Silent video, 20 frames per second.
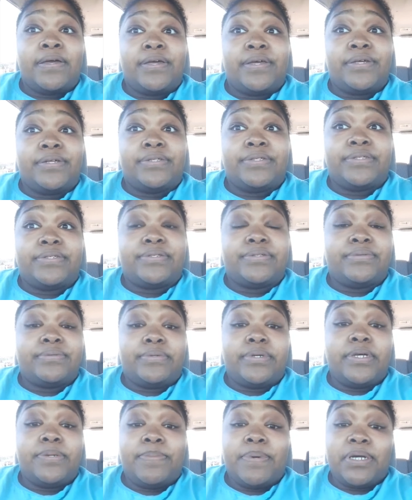it
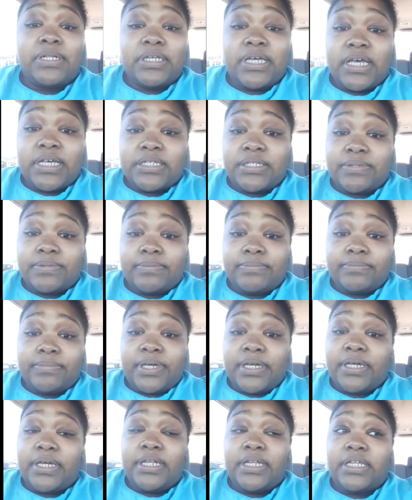barely has
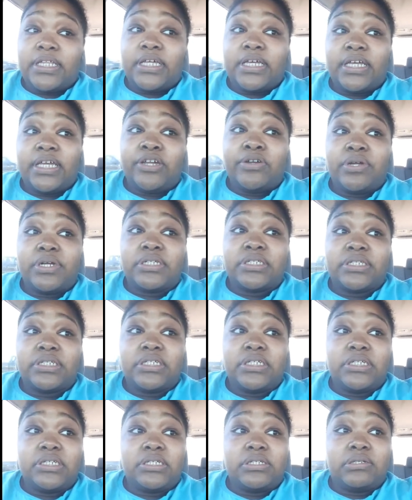anything here as it
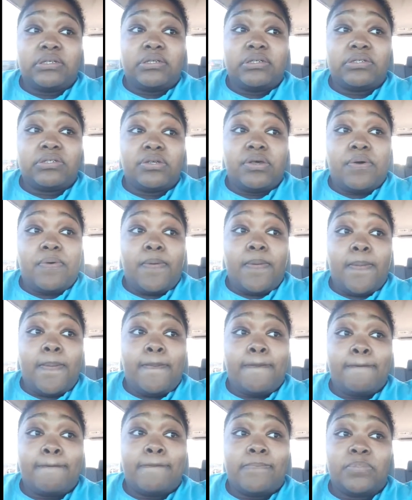is. So
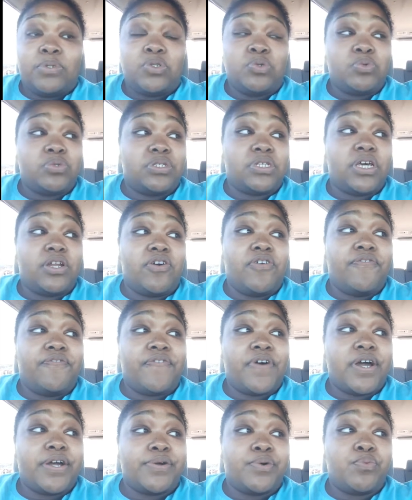to set on
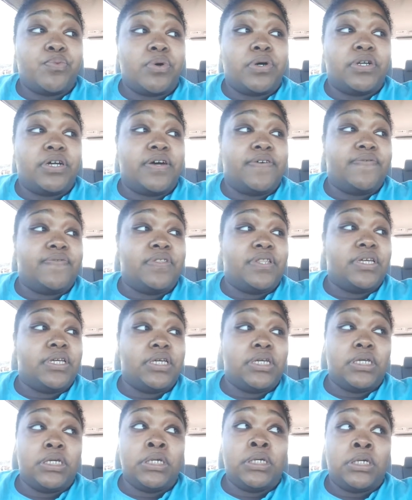fire one of
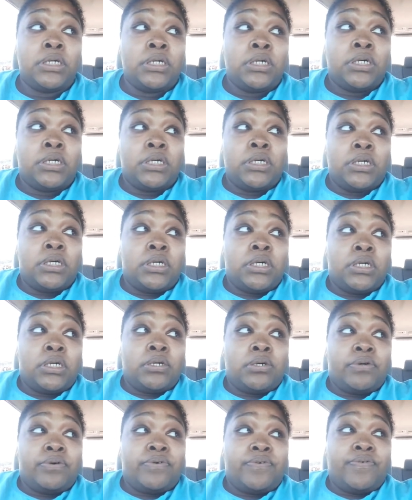the
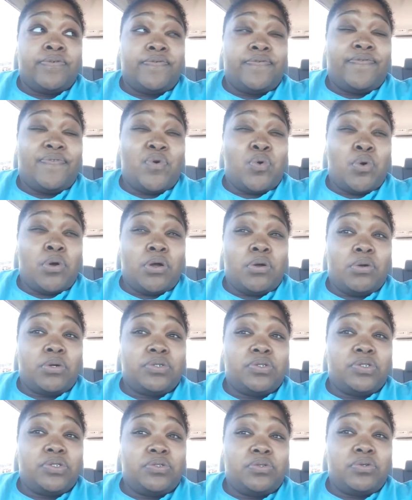4
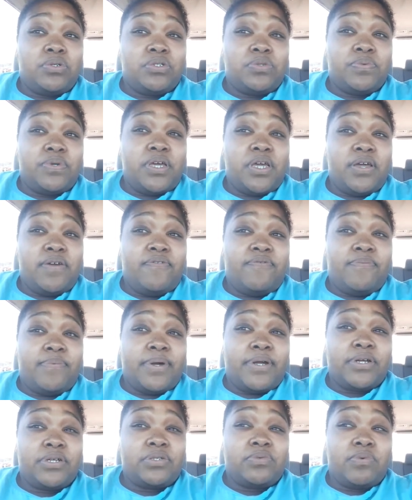grocery stores we have,
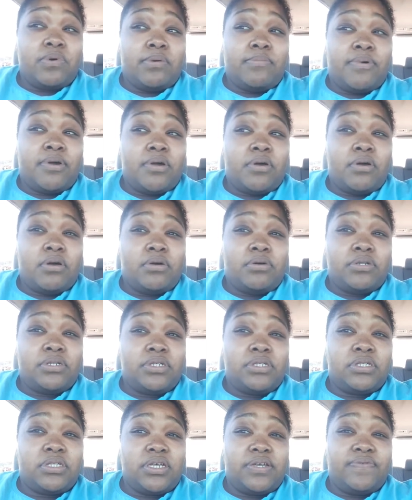minus Walmart,
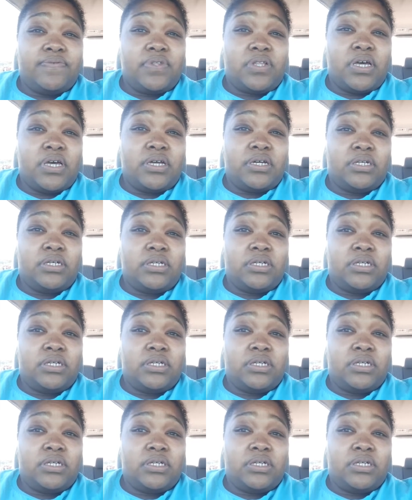Aldi, Save-A-Lot.